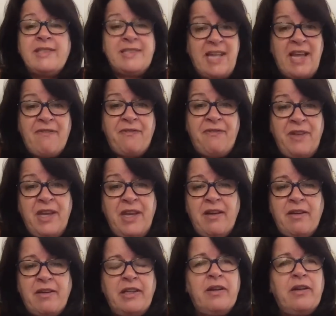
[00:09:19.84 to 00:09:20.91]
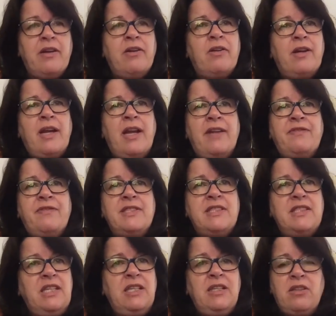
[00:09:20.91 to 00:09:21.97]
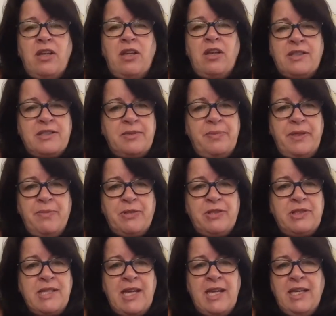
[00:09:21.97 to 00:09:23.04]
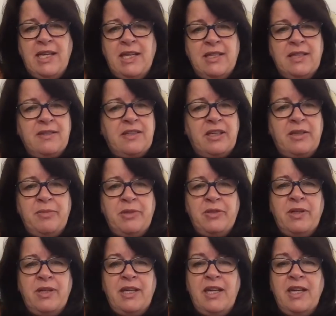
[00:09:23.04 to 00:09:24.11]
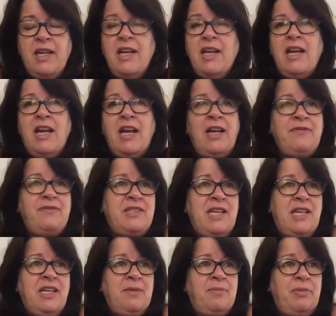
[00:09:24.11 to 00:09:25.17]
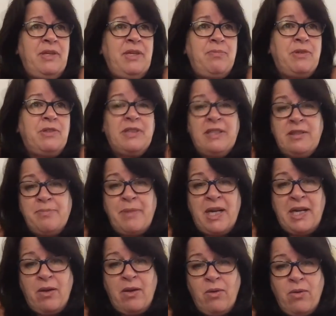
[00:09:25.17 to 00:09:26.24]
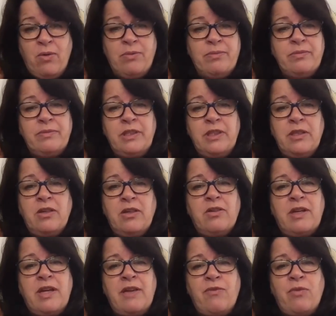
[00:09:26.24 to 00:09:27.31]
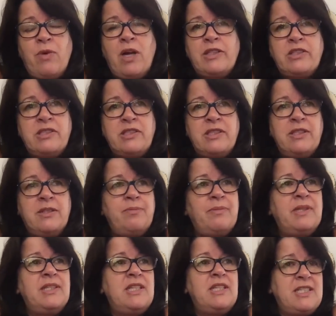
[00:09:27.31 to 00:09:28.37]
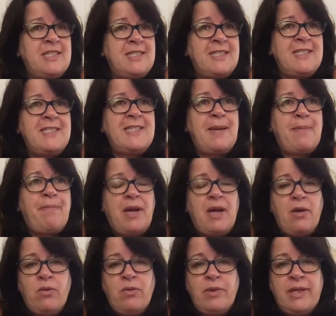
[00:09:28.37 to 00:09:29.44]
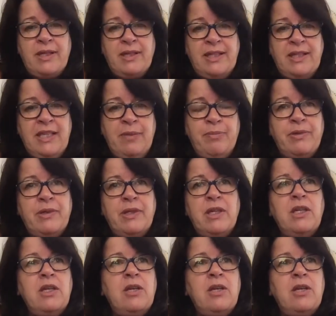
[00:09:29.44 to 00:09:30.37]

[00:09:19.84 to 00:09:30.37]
it's that fear, you know, and I've seen lots of people take it in the community. I've taken people in my home, you know, and I've watched them step out with a leap,